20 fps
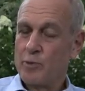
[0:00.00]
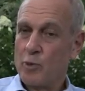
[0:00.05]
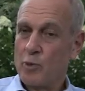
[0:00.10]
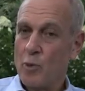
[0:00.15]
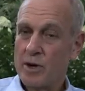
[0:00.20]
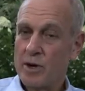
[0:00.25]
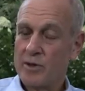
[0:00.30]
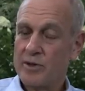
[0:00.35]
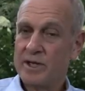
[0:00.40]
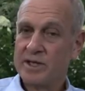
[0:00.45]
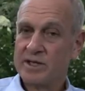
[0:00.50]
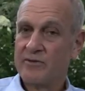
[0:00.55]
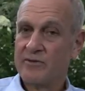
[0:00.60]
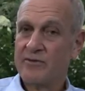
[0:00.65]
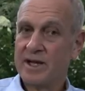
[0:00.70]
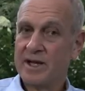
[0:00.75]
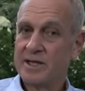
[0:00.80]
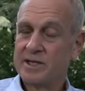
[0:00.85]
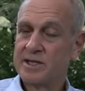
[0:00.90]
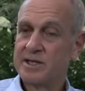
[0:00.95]
one of these
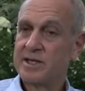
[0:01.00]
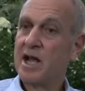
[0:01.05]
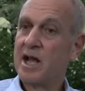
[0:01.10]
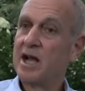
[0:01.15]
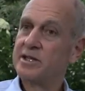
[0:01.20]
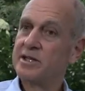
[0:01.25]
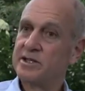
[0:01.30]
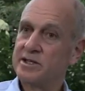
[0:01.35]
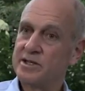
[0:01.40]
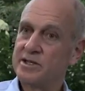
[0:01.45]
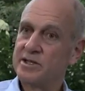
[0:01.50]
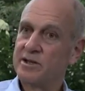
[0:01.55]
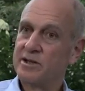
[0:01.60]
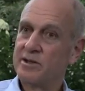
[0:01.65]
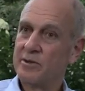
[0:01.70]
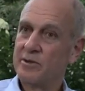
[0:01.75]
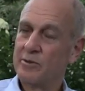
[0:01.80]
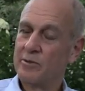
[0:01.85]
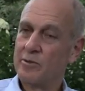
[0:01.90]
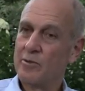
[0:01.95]
events does to
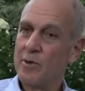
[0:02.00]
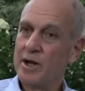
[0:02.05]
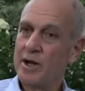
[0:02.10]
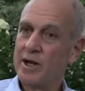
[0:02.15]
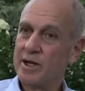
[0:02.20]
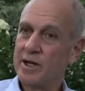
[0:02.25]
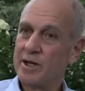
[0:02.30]
the way